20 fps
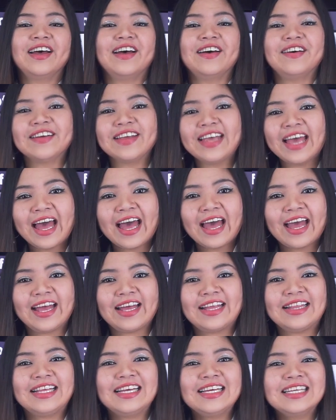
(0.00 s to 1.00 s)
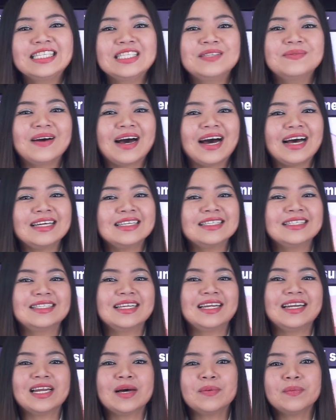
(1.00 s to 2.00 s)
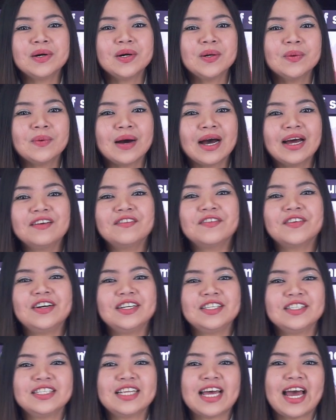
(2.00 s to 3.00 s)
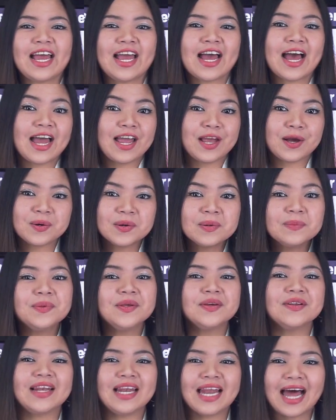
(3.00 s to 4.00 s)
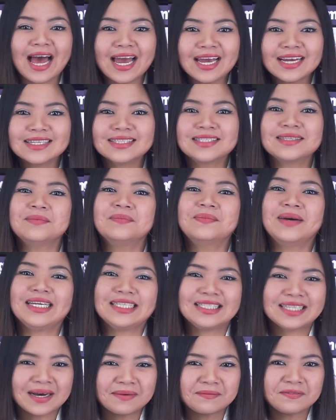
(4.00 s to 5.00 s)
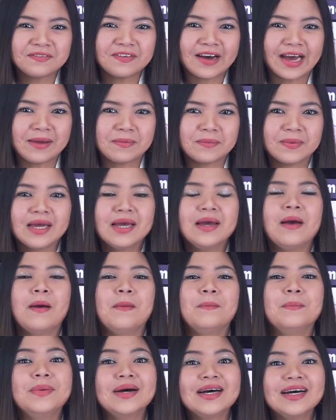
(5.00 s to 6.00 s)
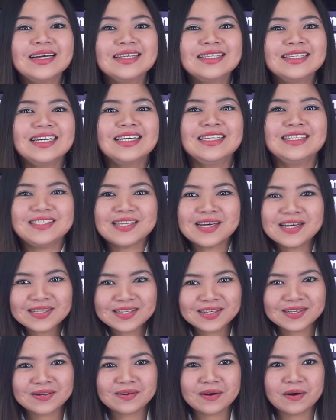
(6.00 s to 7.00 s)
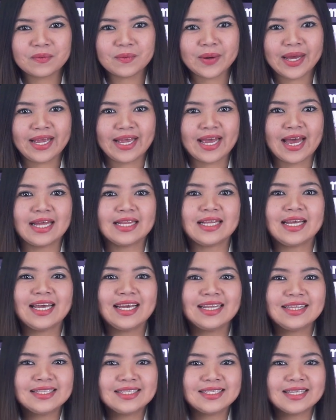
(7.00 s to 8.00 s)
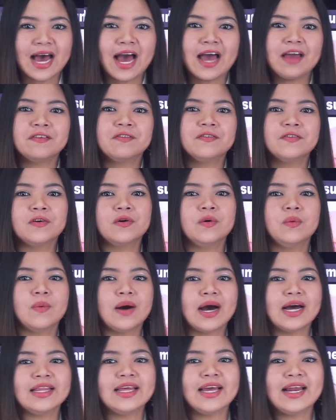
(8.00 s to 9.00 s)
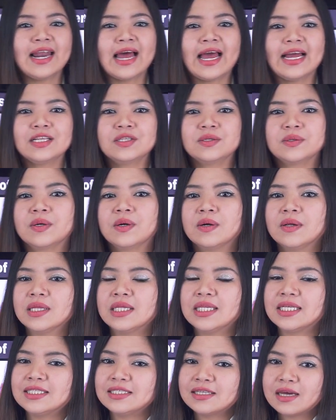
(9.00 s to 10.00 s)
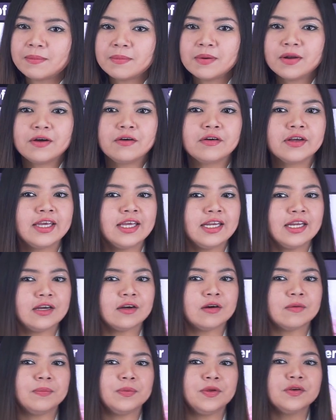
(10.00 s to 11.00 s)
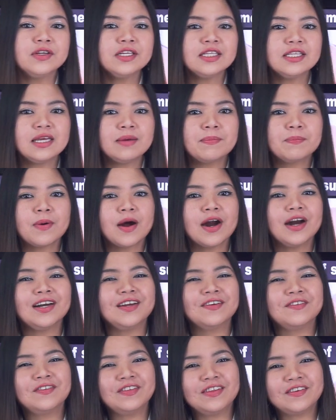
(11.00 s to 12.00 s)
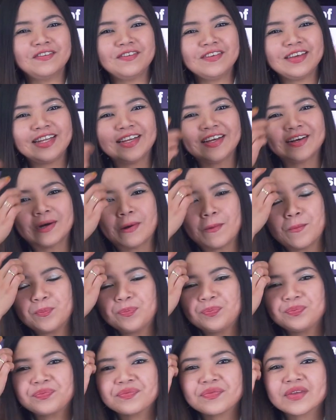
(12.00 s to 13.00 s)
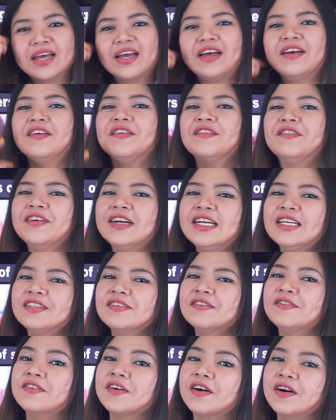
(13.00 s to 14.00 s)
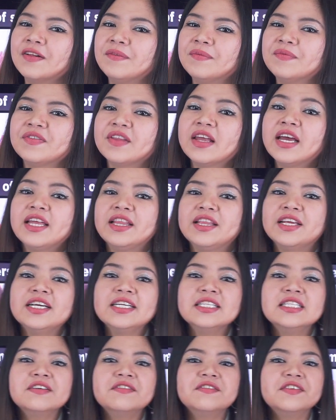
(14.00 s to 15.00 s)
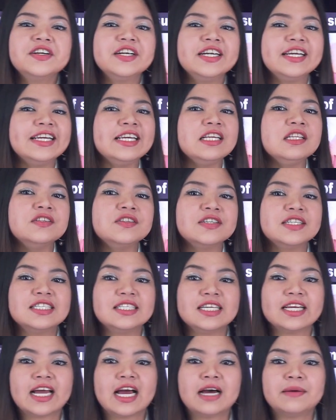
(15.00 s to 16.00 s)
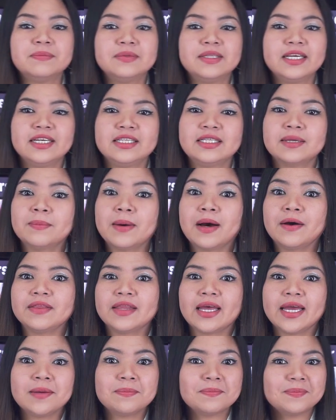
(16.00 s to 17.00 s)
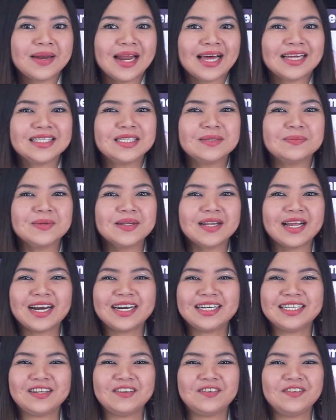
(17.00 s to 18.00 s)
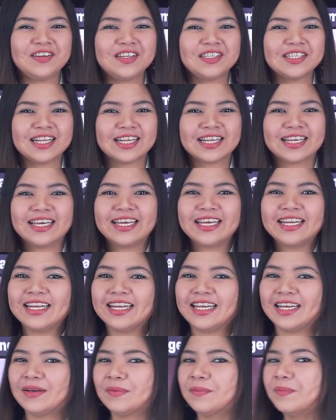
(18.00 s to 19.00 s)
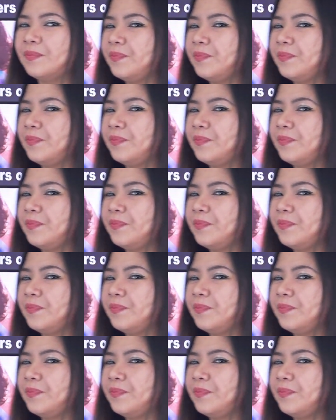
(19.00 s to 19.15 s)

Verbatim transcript: Okay, this was the number 1 for today. I hope you liked my top 5. But don't go away yet, it's time for what I like to call the OO Kidney Community part of the video. First of all, there is a very interesting update about the implantable artificial kidney.